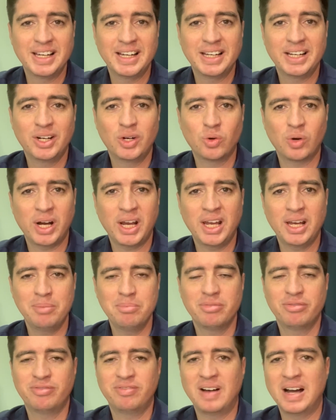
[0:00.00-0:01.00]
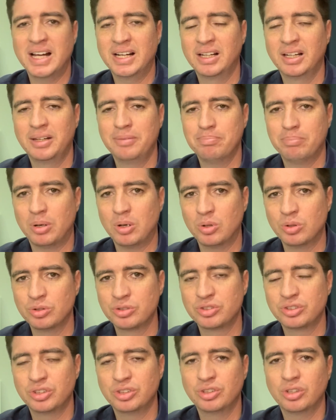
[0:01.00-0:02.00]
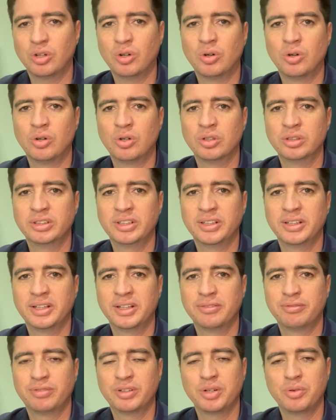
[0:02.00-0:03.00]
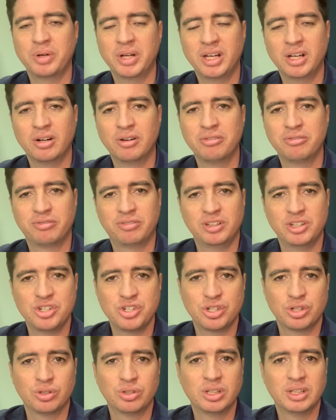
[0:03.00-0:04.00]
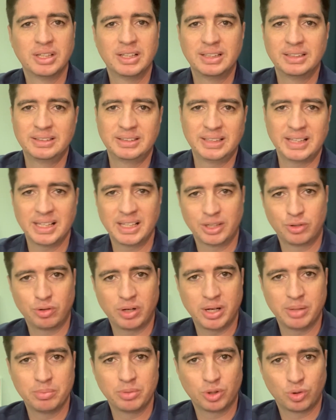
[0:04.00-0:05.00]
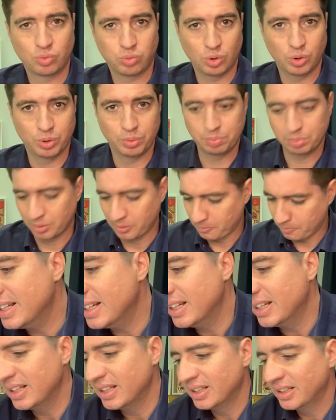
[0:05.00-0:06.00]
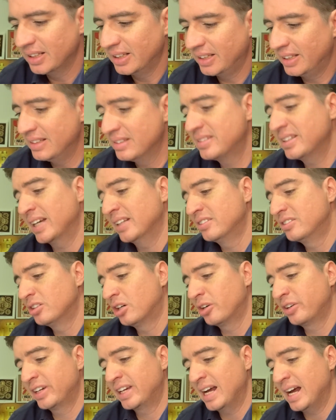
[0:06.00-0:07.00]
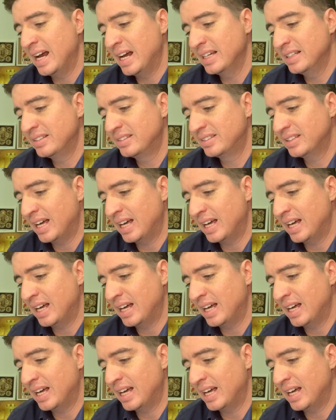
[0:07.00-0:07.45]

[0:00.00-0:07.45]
Graham finally posted on the Freeway official Telegram group. He said, sorry guys,